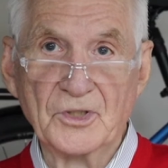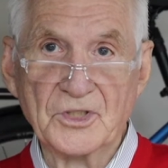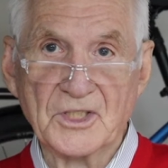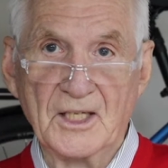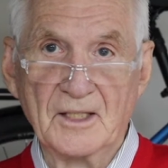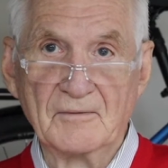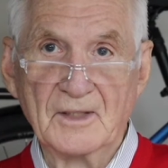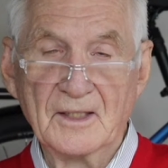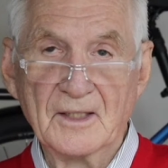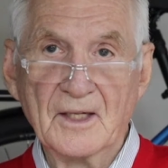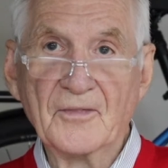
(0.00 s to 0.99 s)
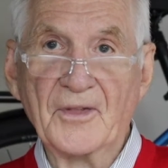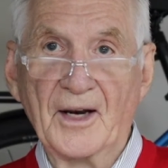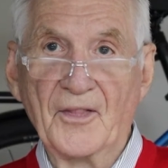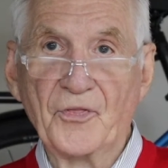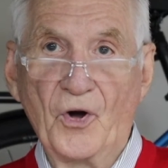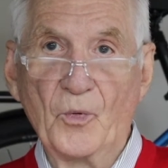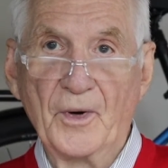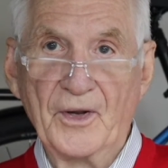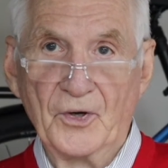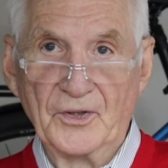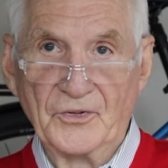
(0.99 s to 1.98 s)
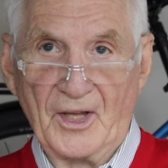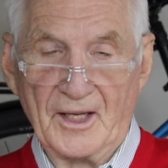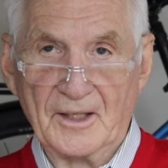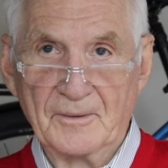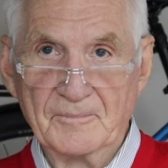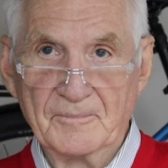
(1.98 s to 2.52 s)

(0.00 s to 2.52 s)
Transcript: estate that I thought we ought to take.